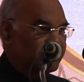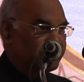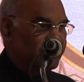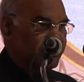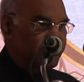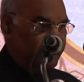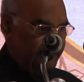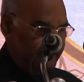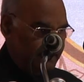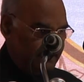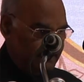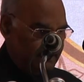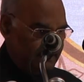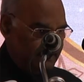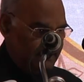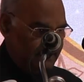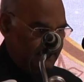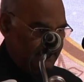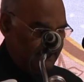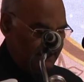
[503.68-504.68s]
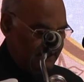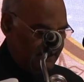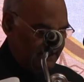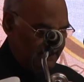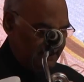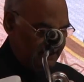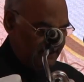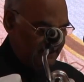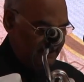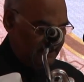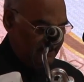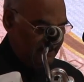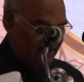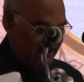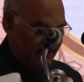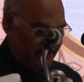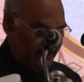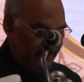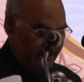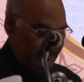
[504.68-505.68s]
of India.
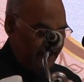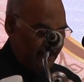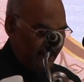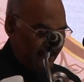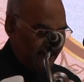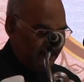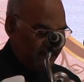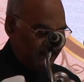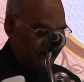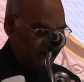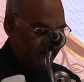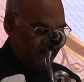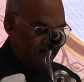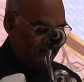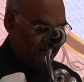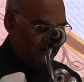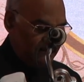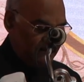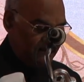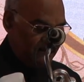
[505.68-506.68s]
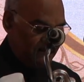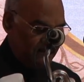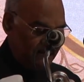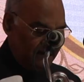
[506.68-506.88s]
In healthcare,